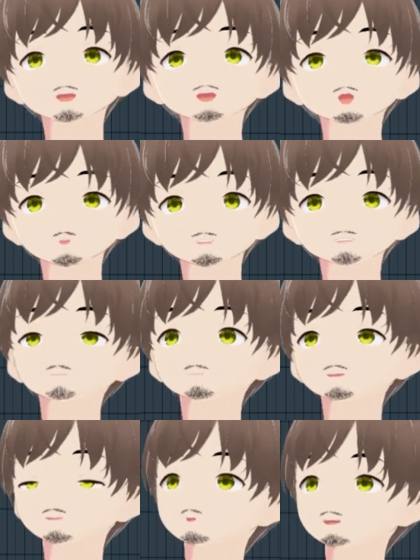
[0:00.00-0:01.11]
That way,
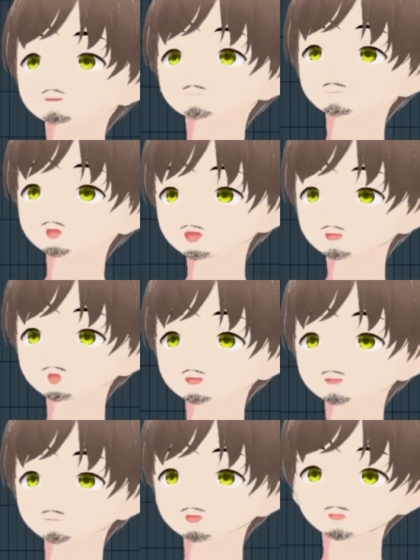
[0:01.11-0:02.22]
if you download
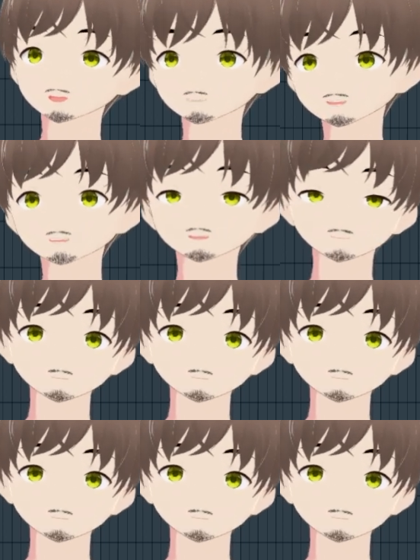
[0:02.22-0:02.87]
this preset,